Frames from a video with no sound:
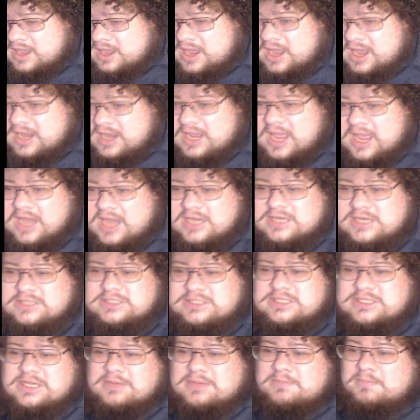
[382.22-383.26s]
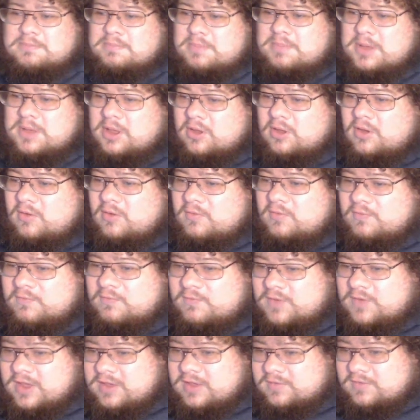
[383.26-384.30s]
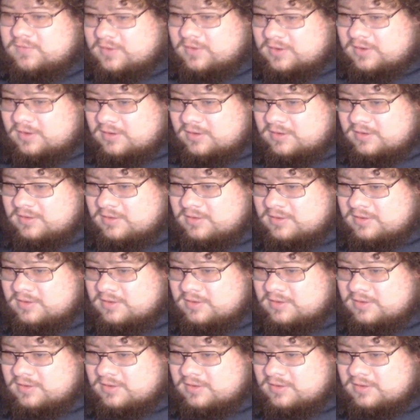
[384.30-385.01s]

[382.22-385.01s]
I got to see Bill Fiva.